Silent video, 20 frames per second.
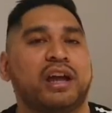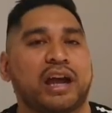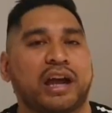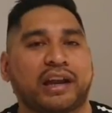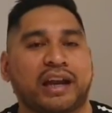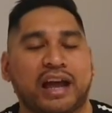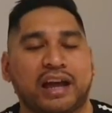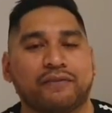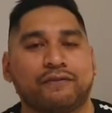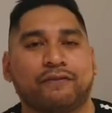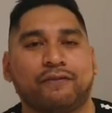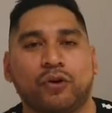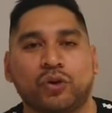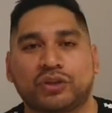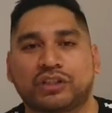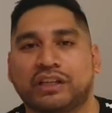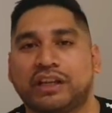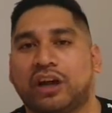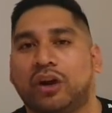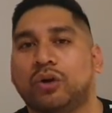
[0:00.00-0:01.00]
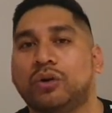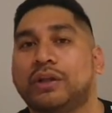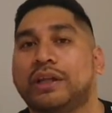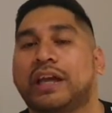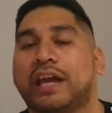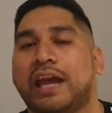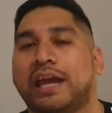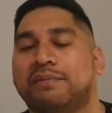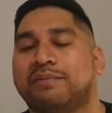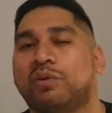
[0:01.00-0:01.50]
and unfortunately only
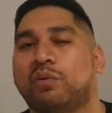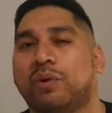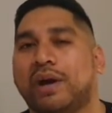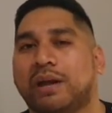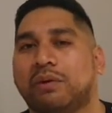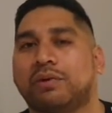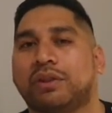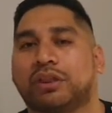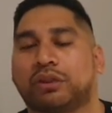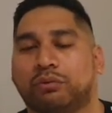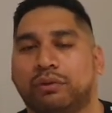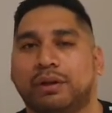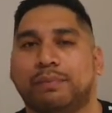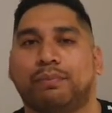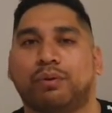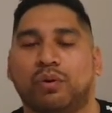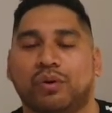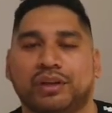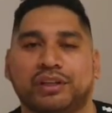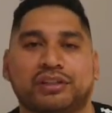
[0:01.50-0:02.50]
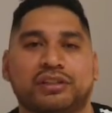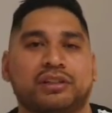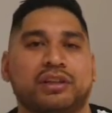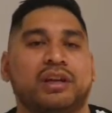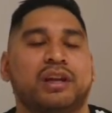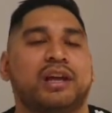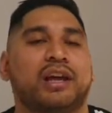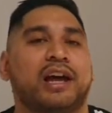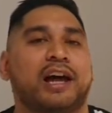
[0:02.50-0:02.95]
came away with 3 points.